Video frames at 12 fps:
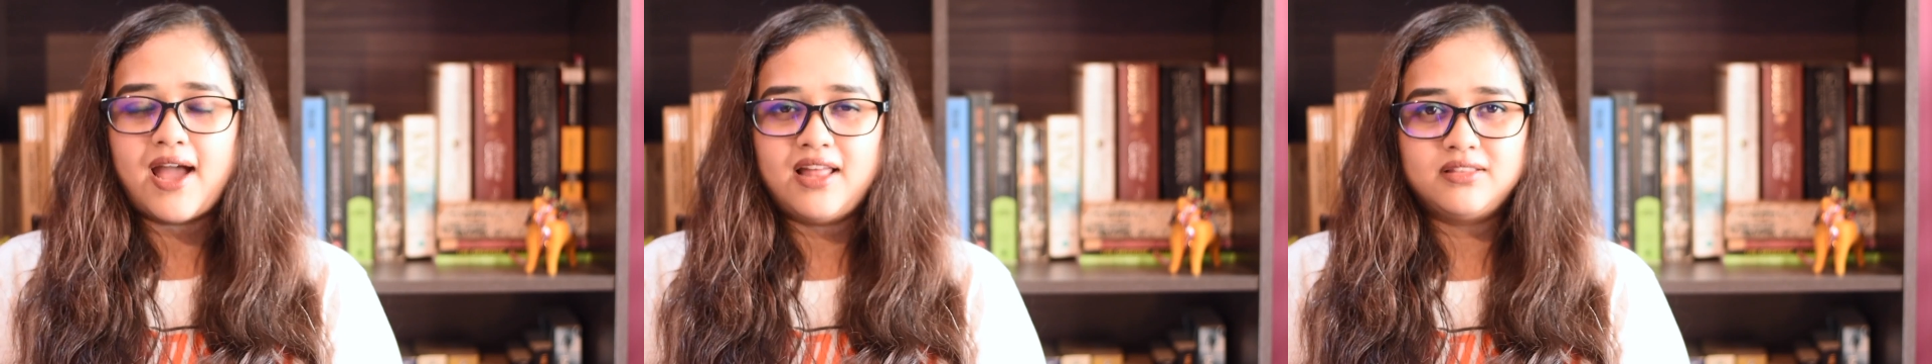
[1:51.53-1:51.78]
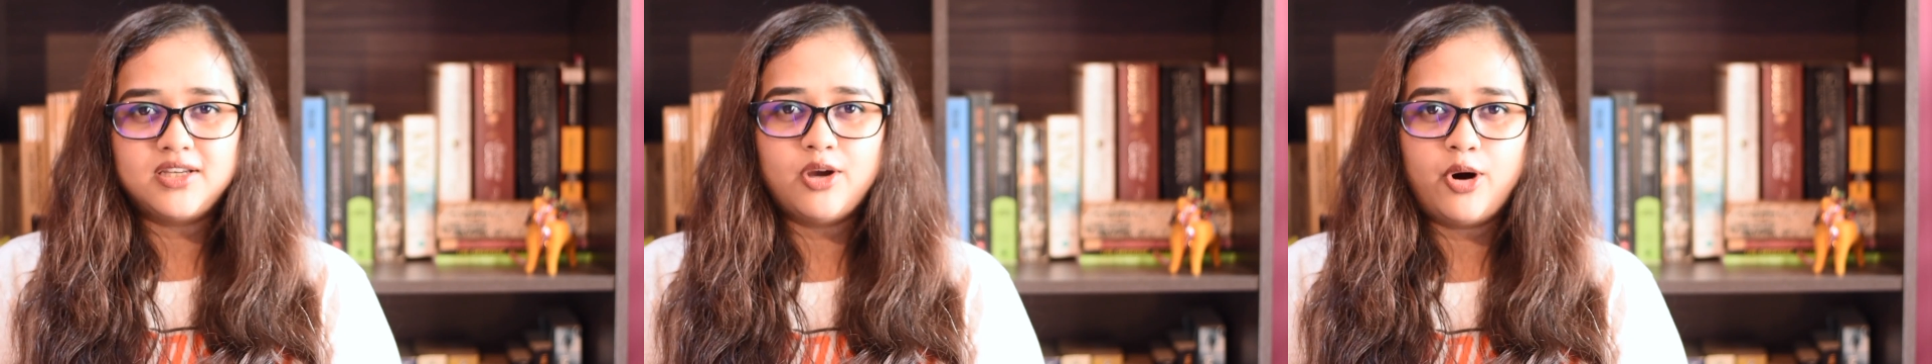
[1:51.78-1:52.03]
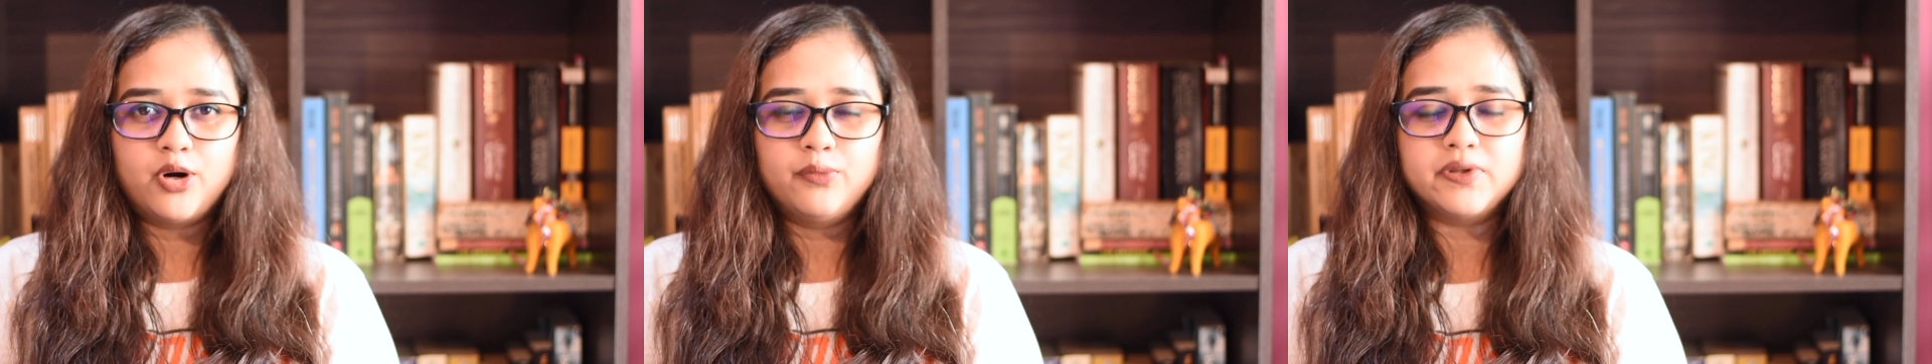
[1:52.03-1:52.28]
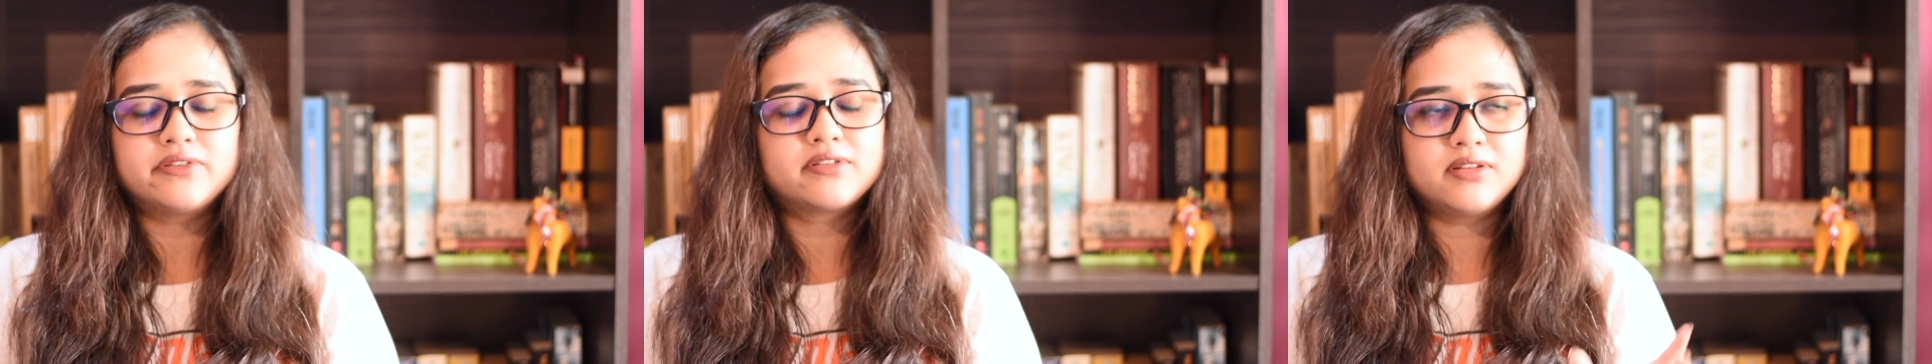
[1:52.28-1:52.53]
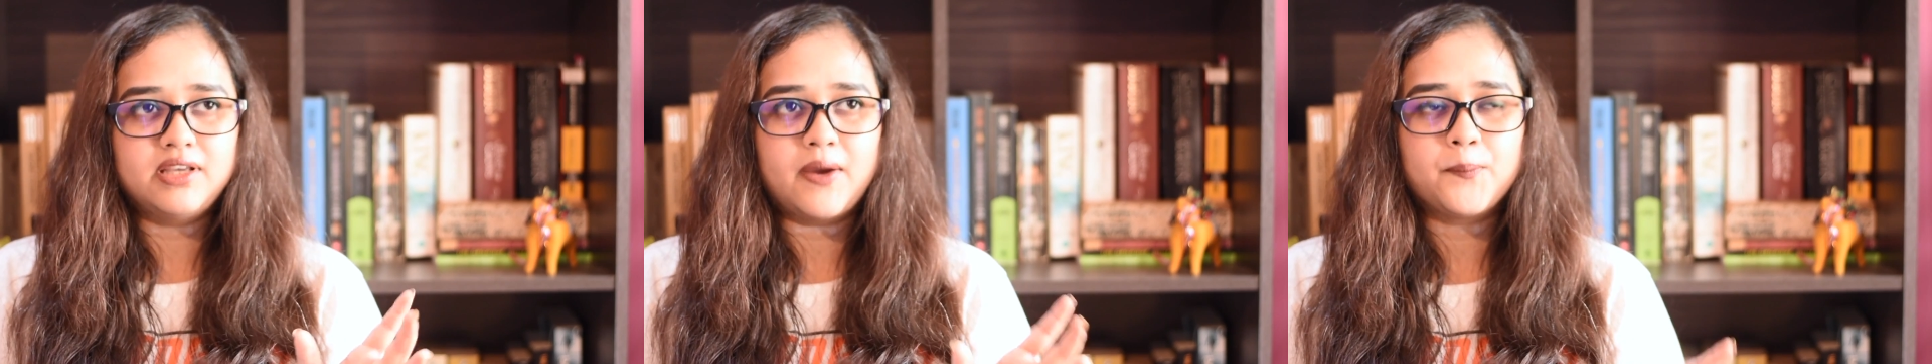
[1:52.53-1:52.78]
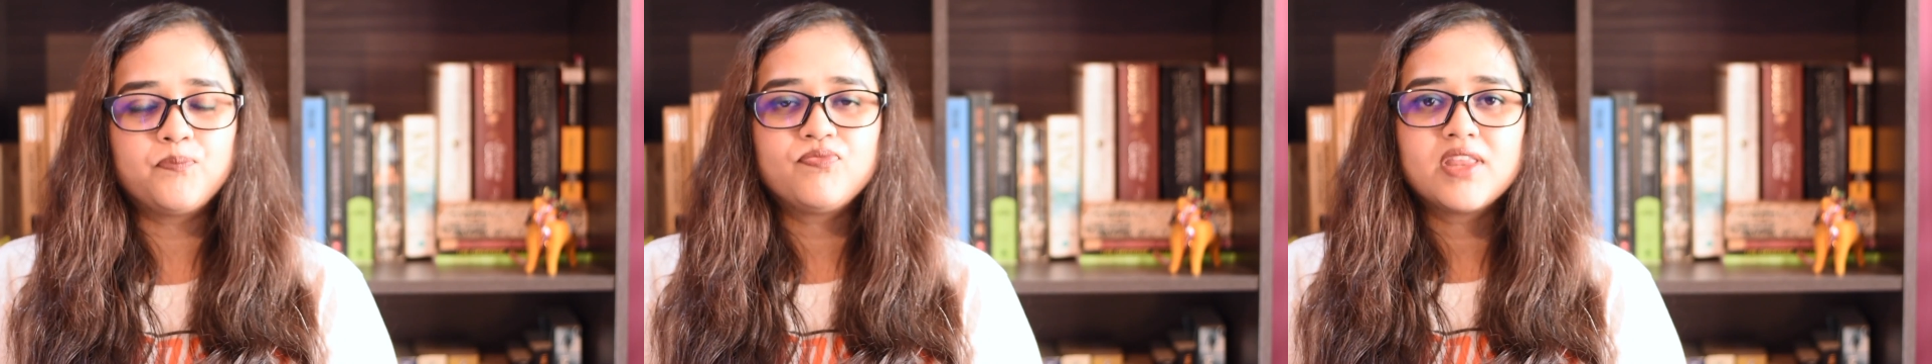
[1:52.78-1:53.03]
Anthony Horowitz,
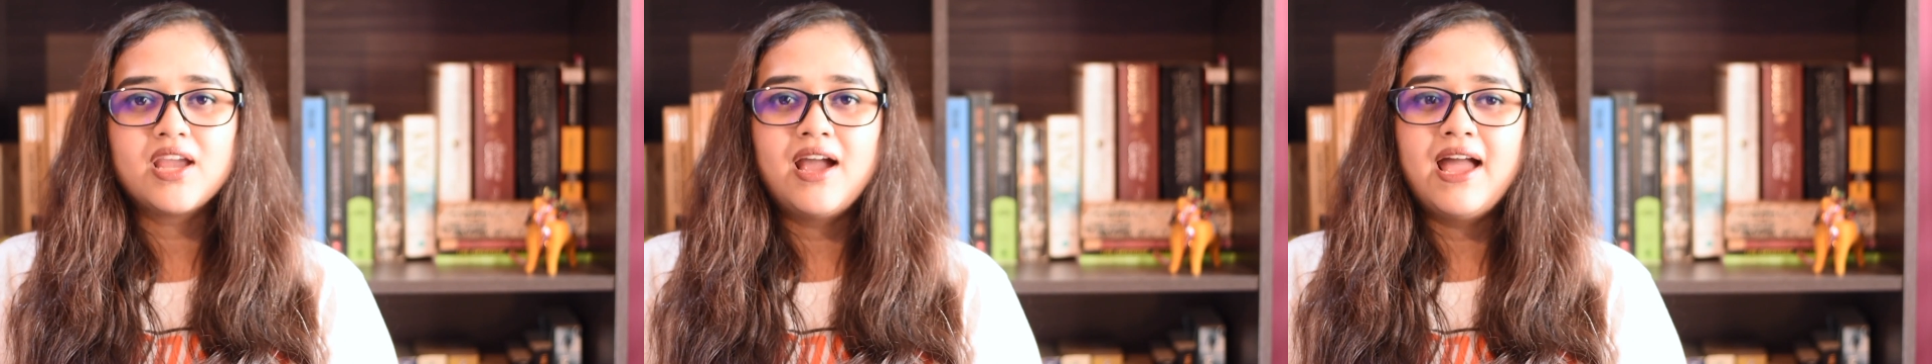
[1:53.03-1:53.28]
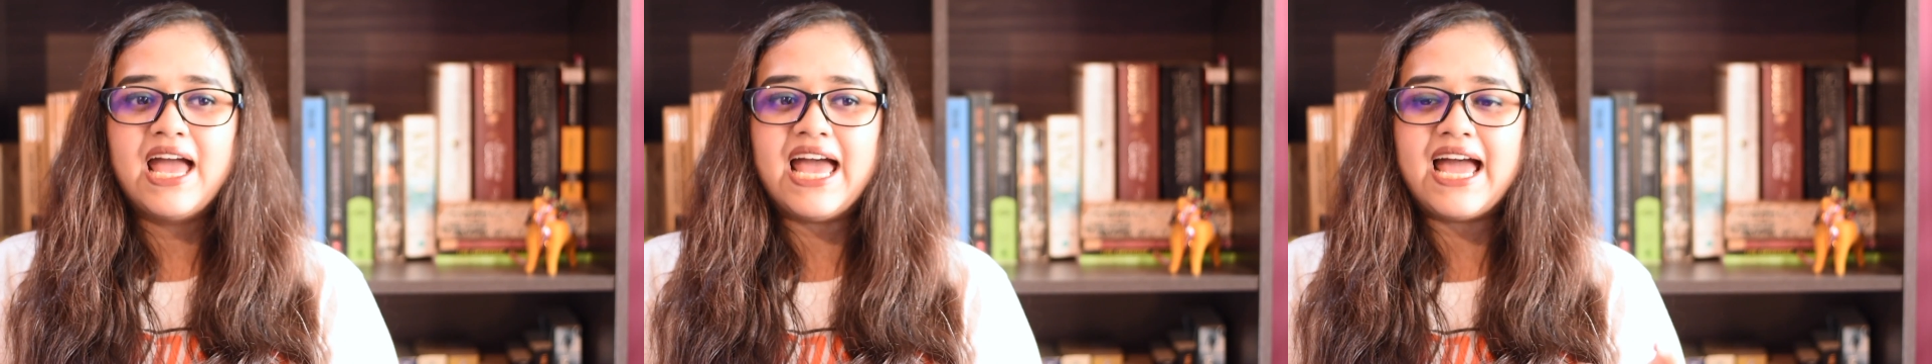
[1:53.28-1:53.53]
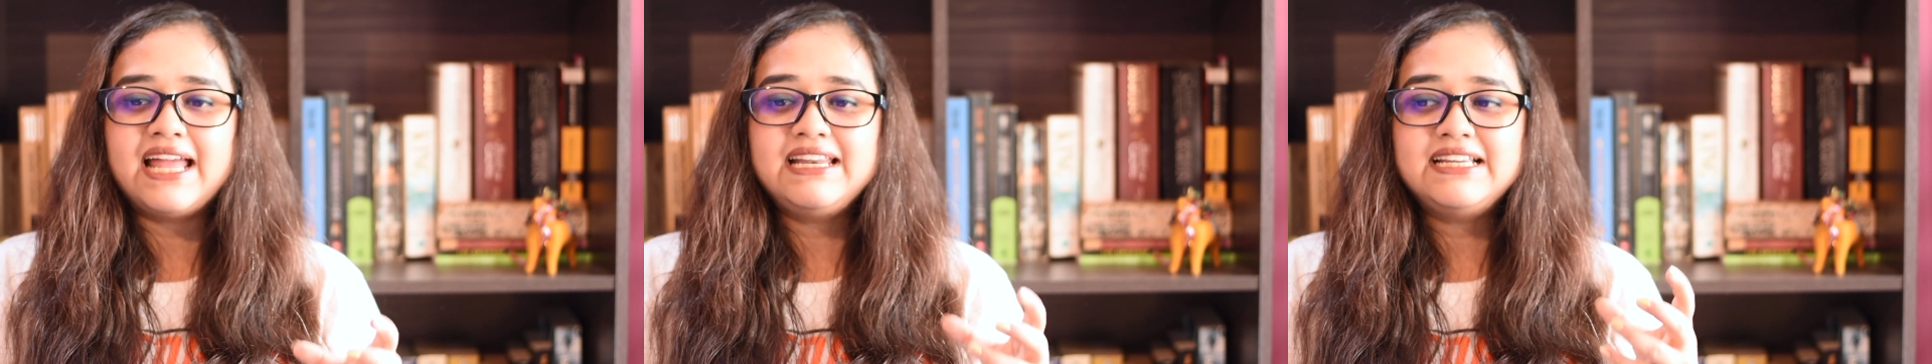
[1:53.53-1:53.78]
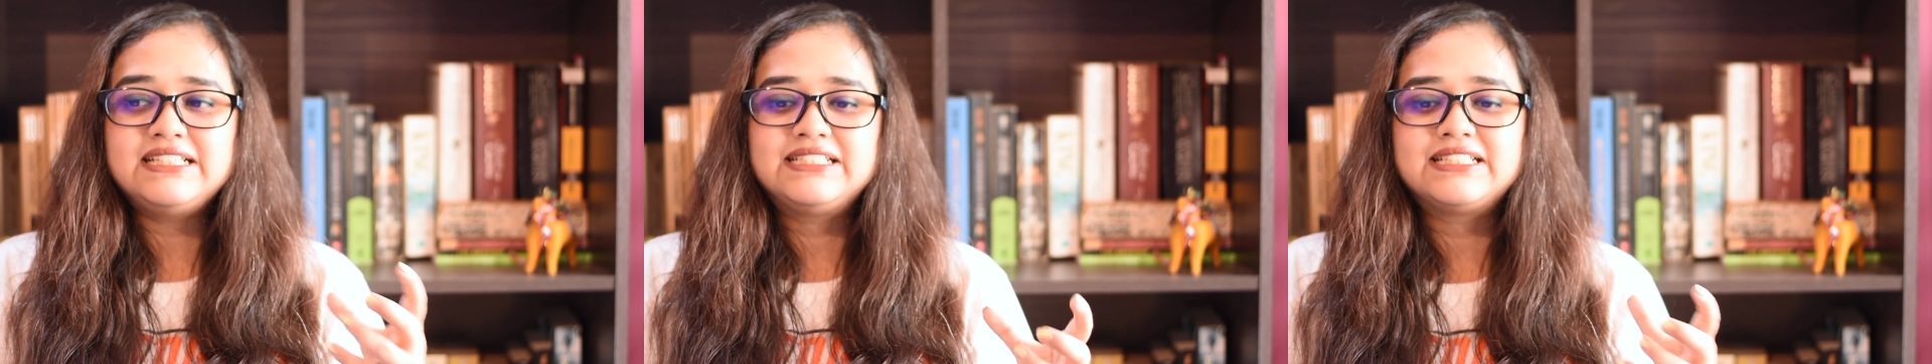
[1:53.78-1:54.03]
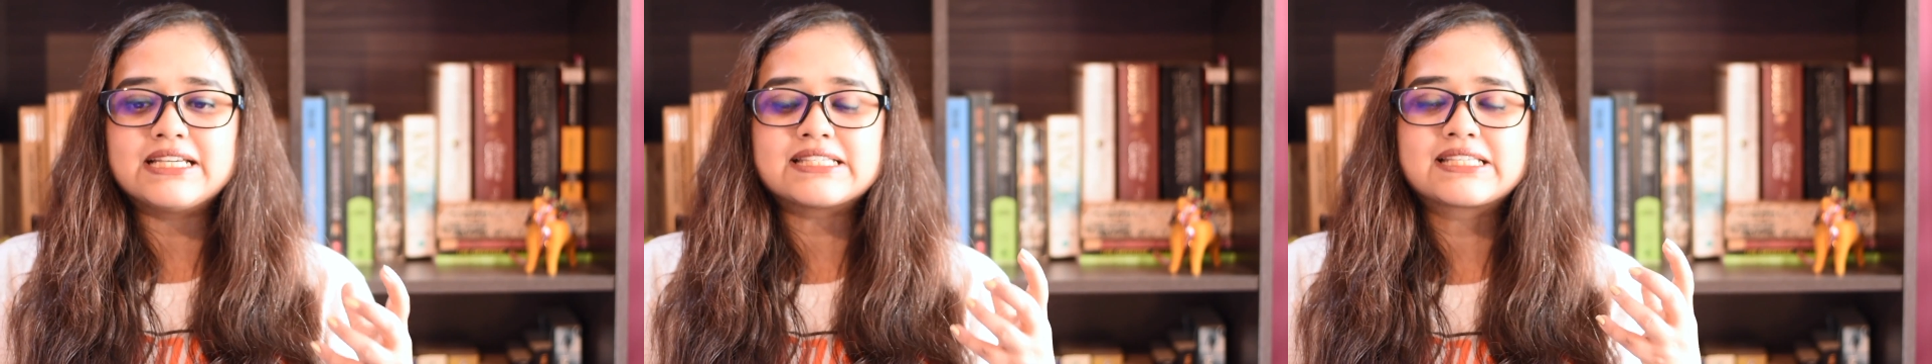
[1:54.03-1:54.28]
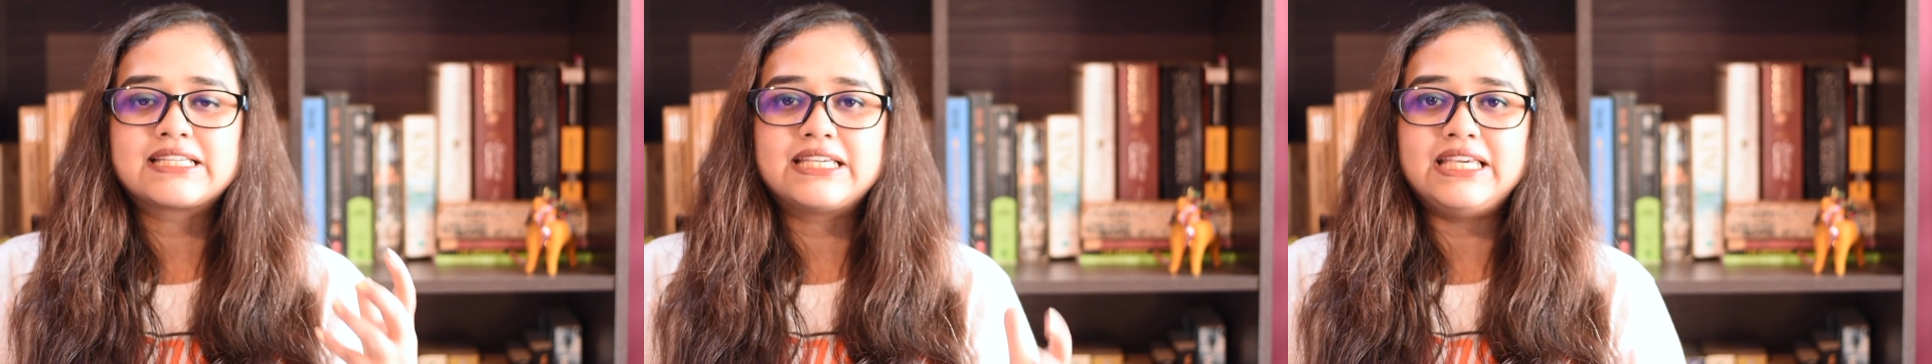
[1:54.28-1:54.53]
yeah. And it just